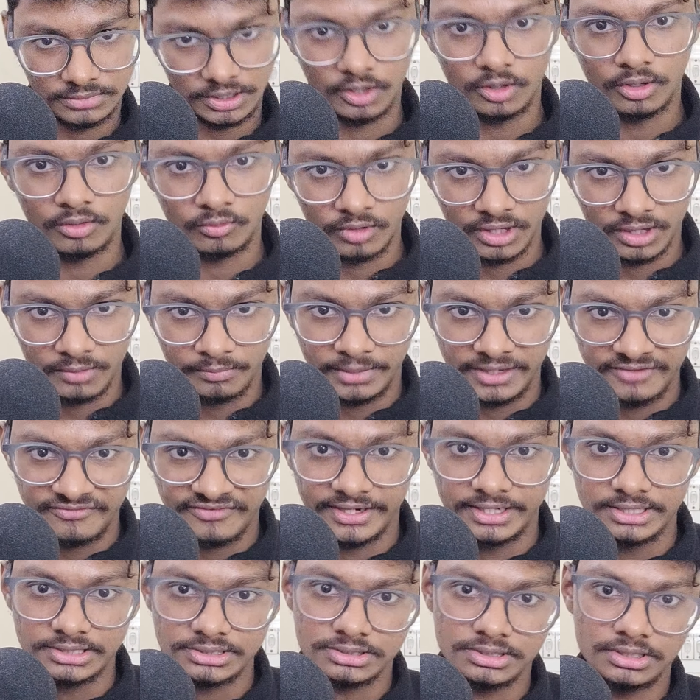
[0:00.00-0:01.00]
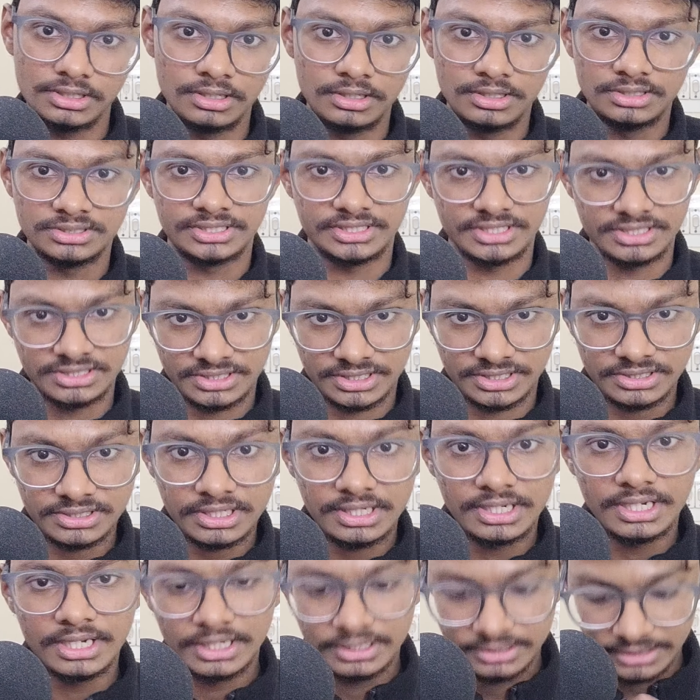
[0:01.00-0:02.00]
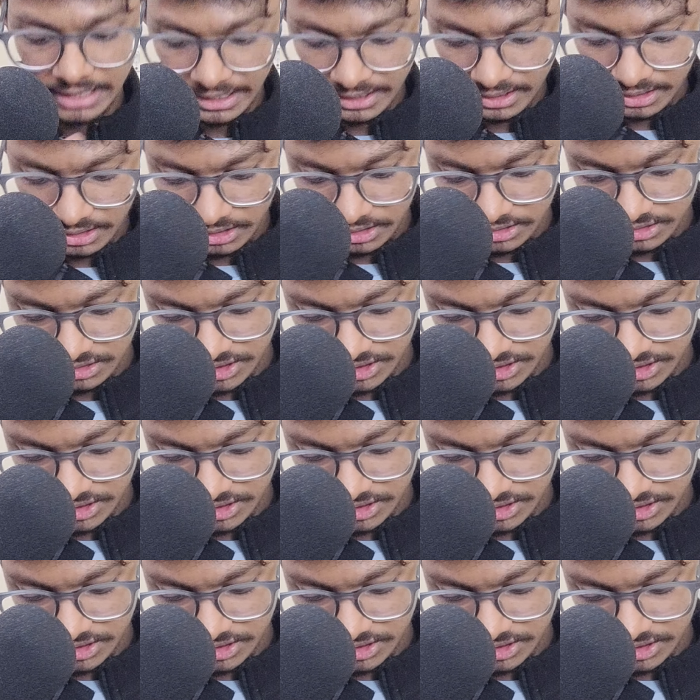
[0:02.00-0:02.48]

one of my friends suggested that